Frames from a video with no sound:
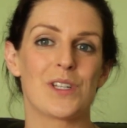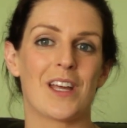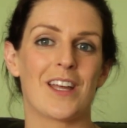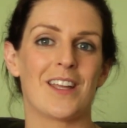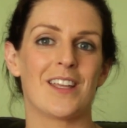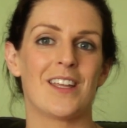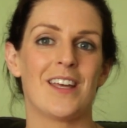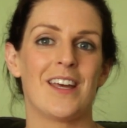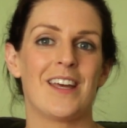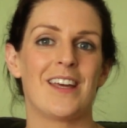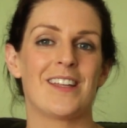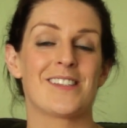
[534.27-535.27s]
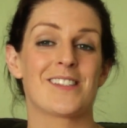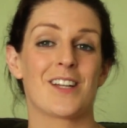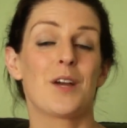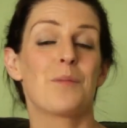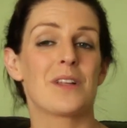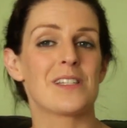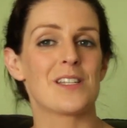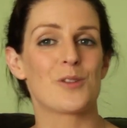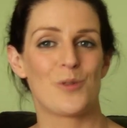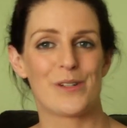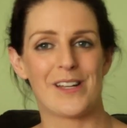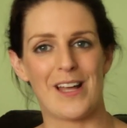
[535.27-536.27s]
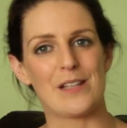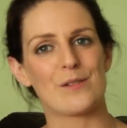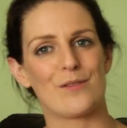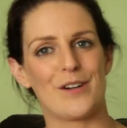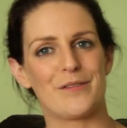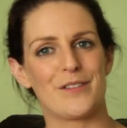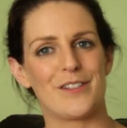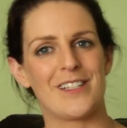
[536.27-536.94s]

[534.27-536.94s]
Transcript: it's timeless, it's going to last forever,